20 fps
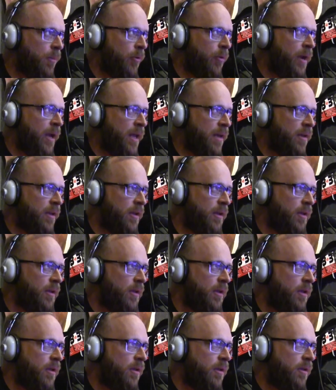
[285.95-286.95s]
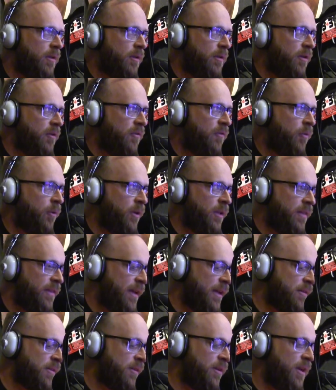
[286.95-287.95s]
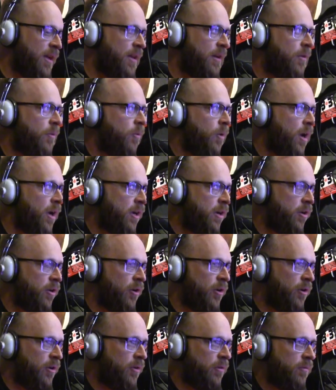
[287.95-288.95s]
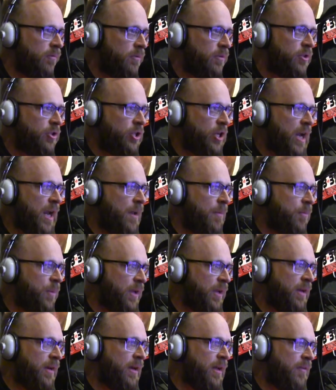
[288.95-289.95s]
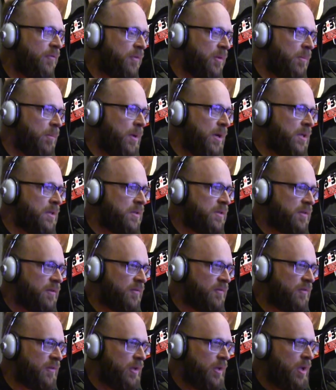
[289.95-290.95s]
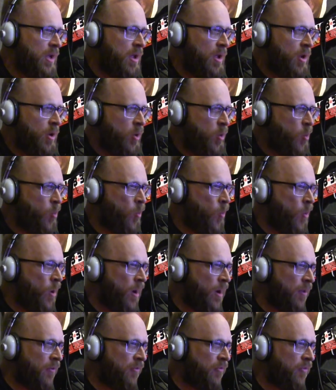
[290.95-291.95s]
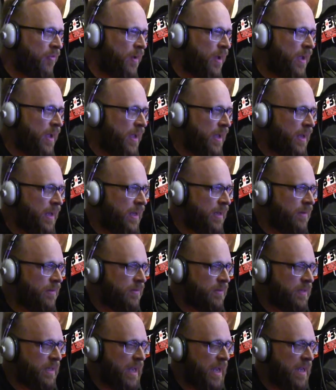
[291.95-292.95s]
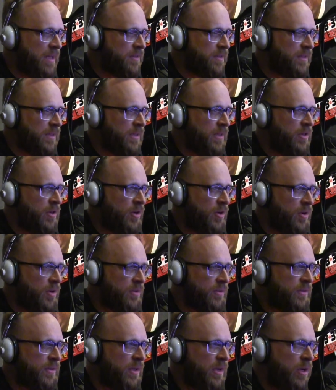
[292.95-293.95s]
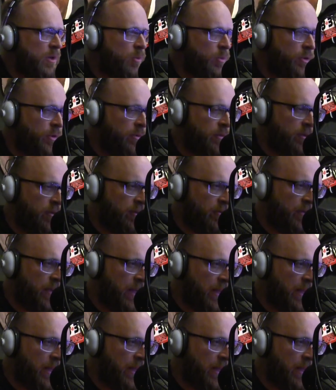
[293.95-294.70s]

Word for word: Miranda, your $40,000 rock girl champion after months of qualifying casting calls were you you were at